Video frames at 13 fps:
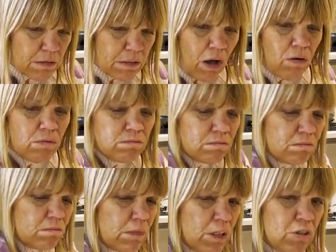Oh,
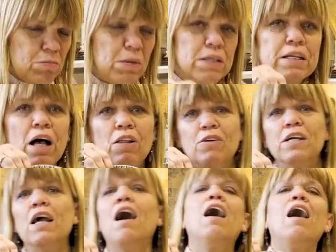here's my
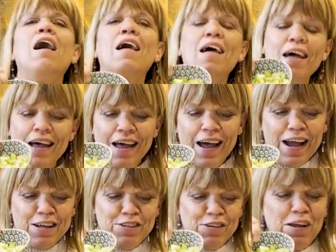celery.
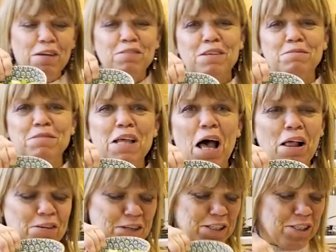I do have some
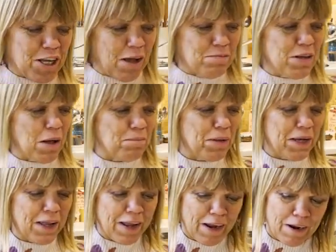celery chopped up
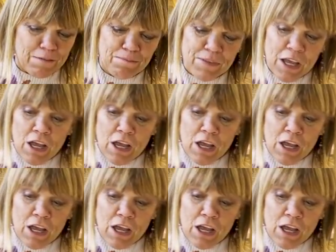in here.